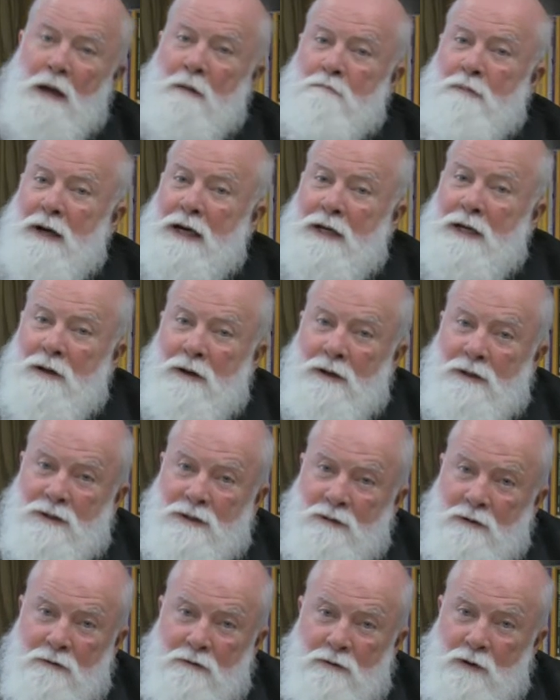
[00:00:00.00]
But he
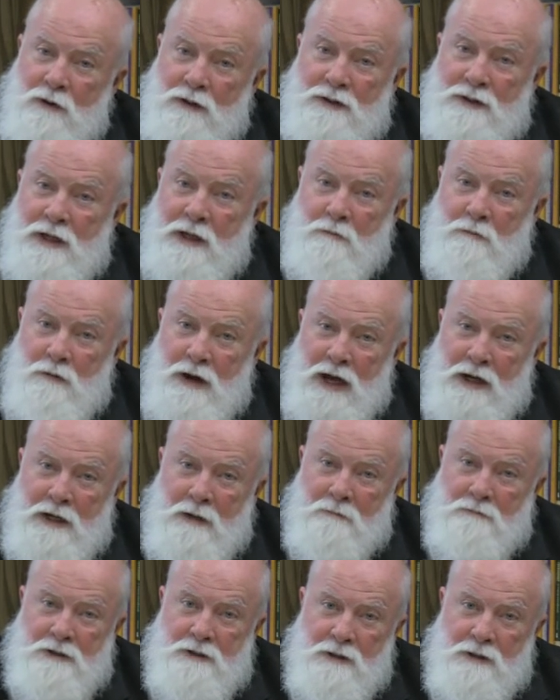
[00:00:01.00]
also, of course, came right up